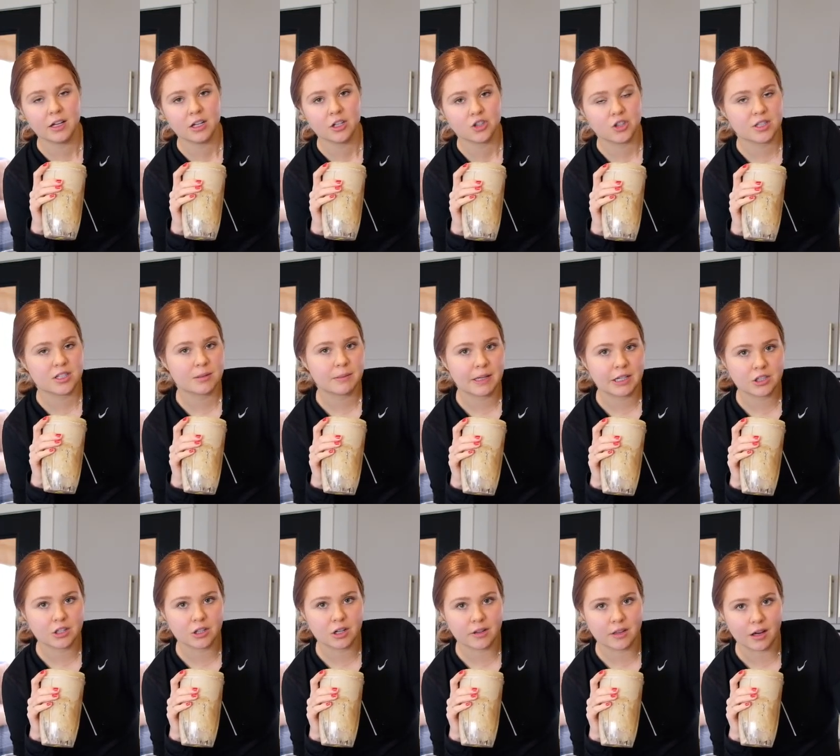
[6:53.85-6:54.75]
just to make
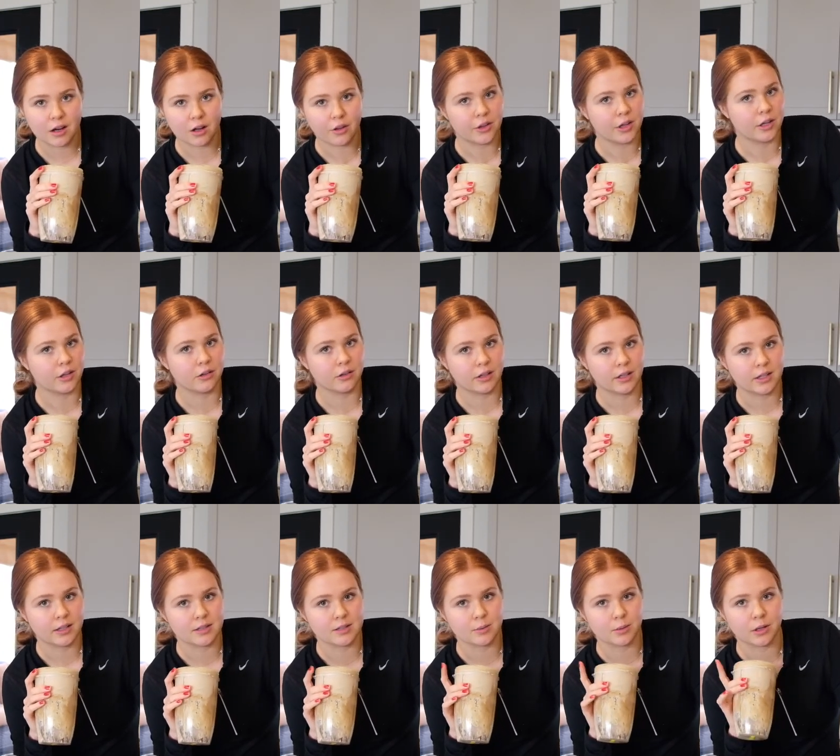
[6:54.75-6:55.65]
sure that all the
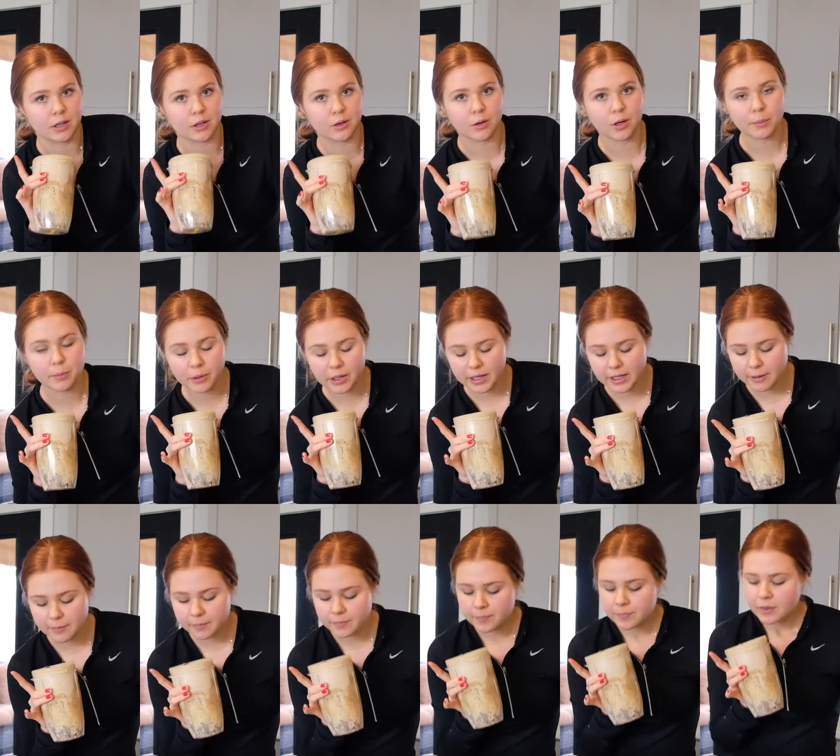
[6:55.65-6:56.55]
ingredients were
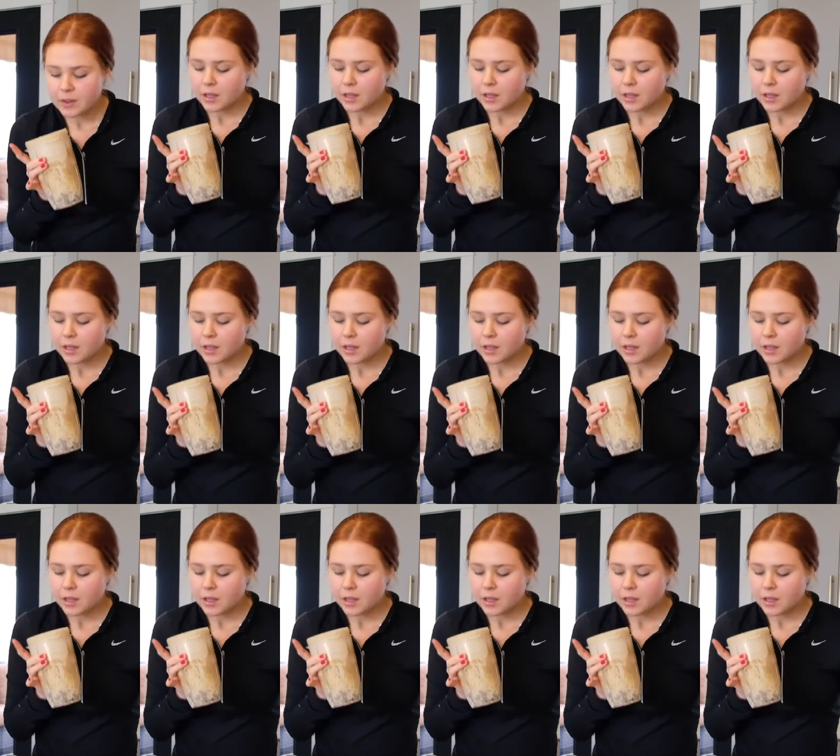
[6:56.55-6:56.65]
incorporated.